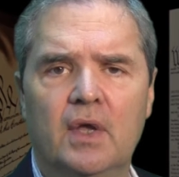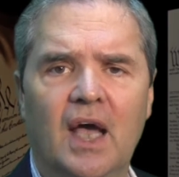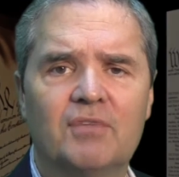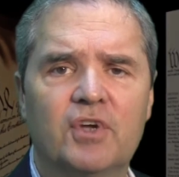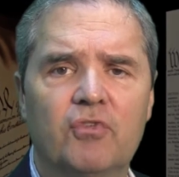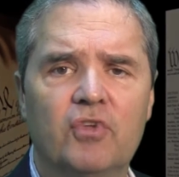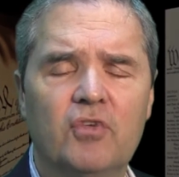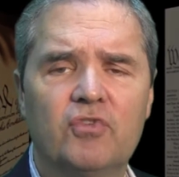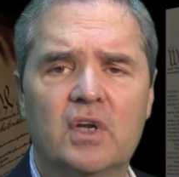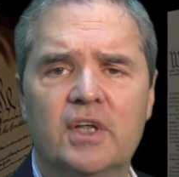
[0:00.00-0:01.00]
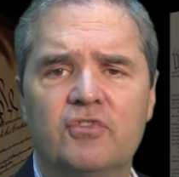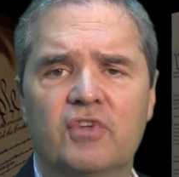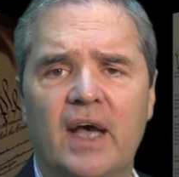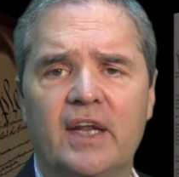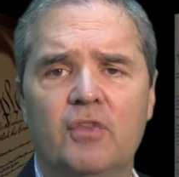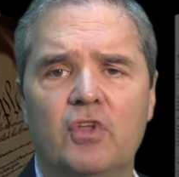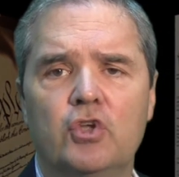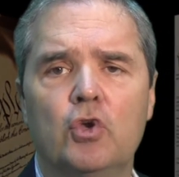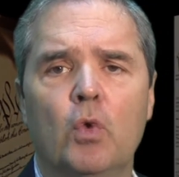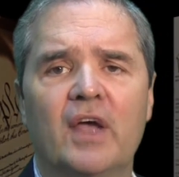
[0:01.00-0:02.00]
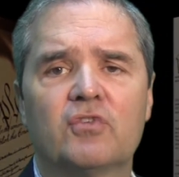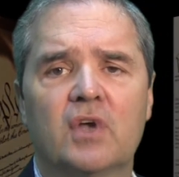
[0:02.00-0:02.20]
have consistently cited the U.S.